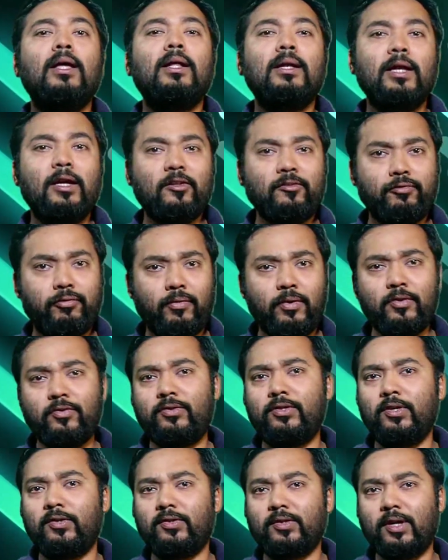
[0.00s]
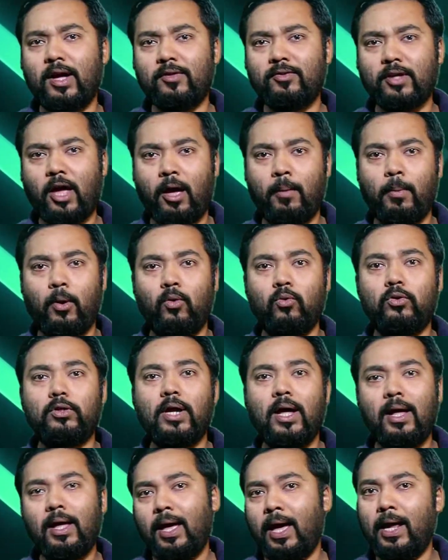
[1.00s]
Let us first discuss about
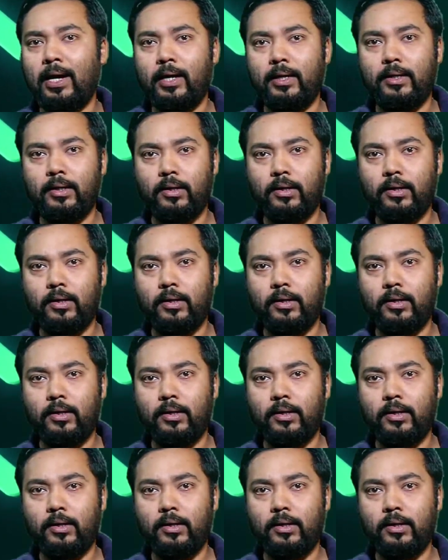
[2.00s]
the LED